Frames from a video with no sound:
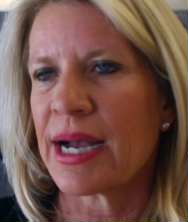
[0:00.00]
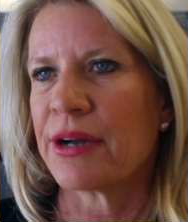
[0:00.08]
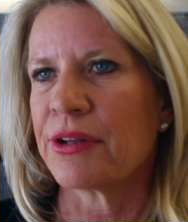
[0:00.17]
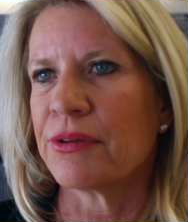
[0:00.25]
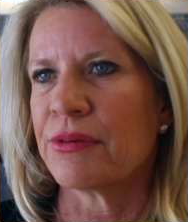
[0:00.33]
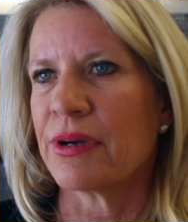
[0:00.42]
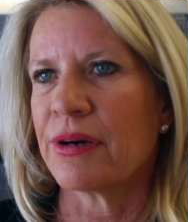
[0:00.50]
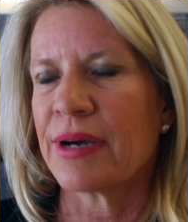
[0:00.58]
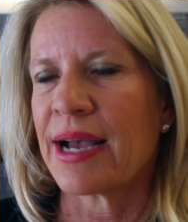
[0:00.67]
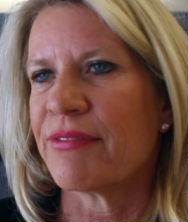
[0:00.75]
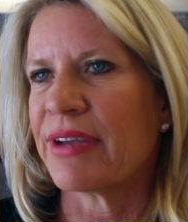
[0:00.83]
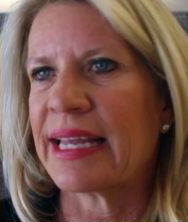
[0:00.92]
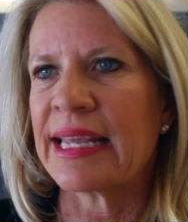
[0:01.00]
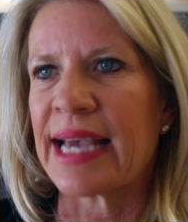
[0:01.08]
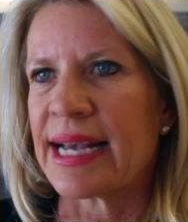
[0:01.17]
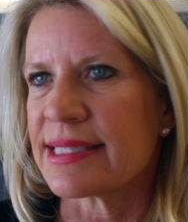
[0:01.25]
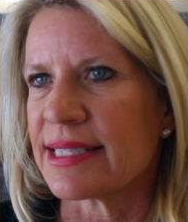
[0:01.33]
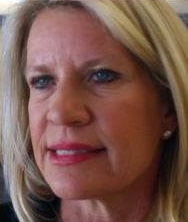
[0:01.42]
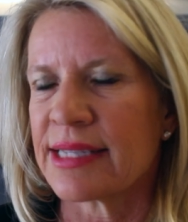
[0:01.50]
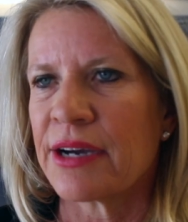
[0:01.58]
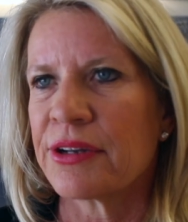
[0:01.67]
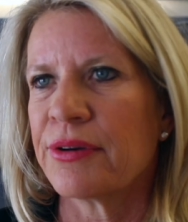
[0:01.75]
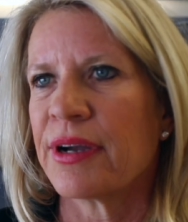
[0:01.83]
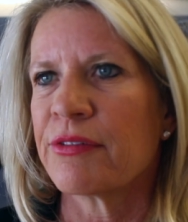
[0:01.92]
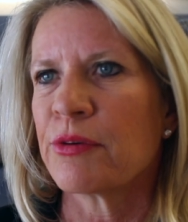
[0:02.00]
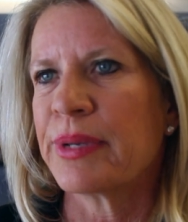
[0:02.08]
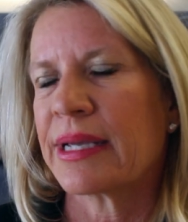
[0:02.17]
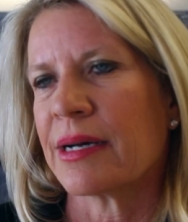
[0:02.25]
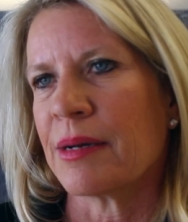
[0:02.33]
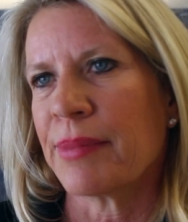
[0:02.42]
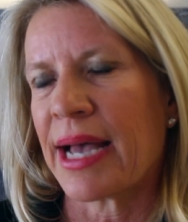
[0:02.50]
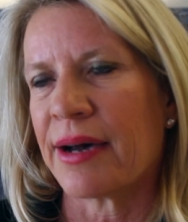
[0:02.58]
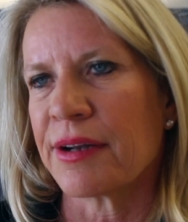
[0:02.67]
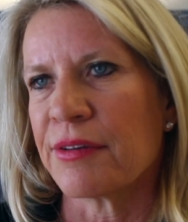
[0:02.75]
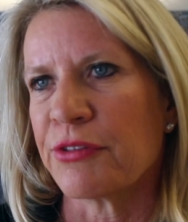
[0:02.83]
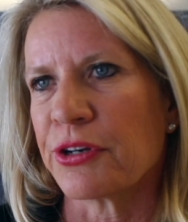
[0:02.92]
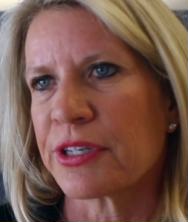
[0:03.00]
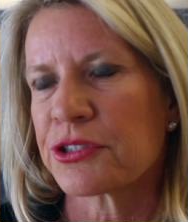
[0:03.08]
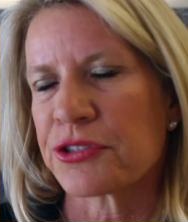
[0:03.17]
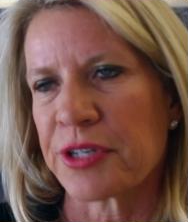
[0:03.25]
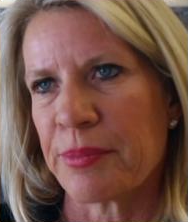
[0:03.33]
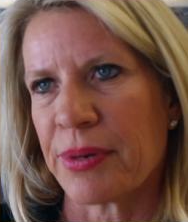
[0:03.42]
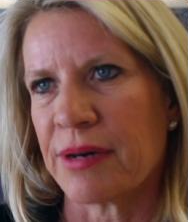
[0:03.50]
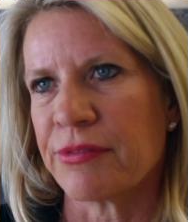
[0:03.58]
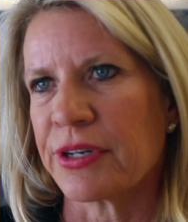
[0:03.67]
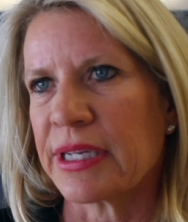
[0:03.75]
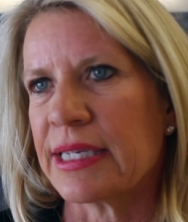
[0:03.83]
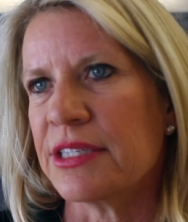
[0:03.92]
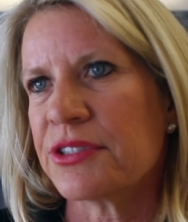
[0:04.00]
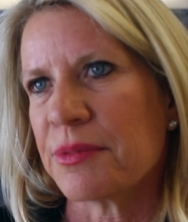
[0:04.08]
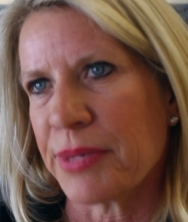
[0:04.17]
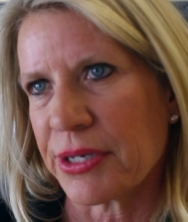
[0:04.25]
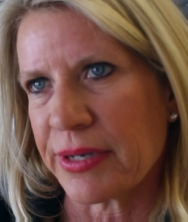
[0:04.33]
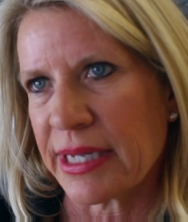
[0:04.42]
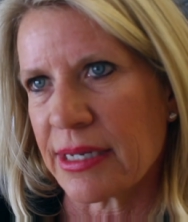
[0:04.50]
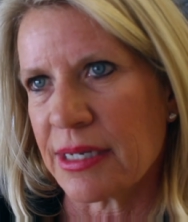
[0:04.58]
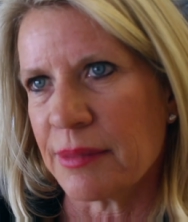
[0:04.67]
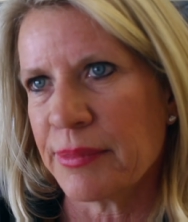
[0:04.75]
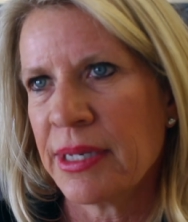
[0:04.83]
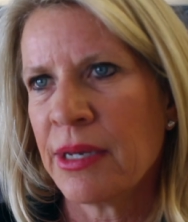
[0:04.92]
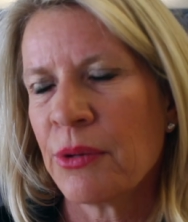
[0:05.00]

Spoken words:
How do you have any assets? How do you ever become out of your extreme poverty into middle income?